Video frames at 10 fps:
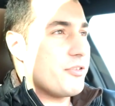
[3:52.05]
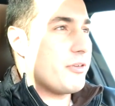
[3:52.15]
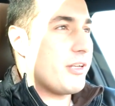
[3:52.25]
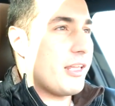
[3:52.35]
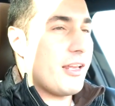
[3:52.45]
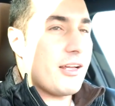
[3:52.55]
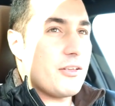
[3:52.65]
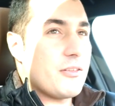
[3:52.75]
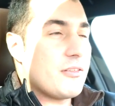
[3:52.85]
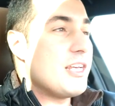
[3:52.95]
you can get like
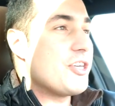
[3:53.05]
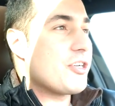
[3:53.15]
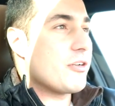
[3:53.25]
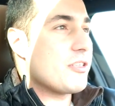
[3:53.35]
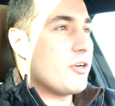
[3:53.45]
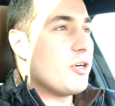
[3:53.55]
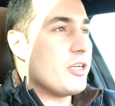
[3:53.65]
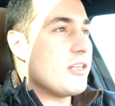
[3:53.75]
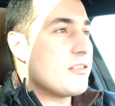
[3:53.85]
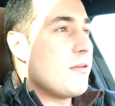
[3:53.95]
t-shirts and
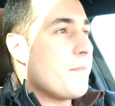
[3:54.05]
hoodies,